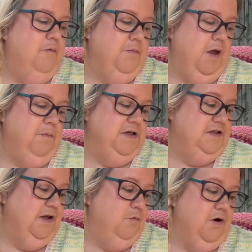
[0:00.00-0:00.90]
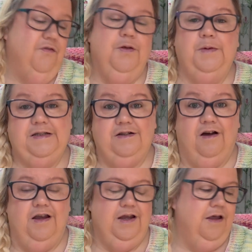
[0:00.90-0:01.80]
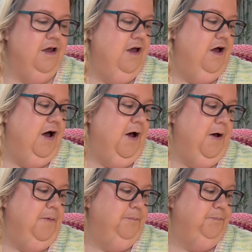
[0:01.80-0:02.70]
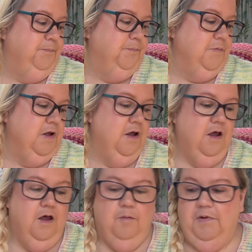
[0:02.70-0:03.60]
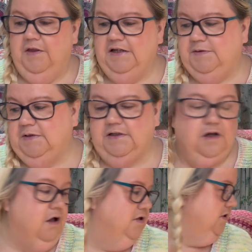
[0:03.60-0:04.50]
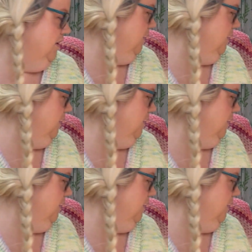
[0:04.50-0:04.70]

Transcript: admittedly, one of them is tiny. But this was started.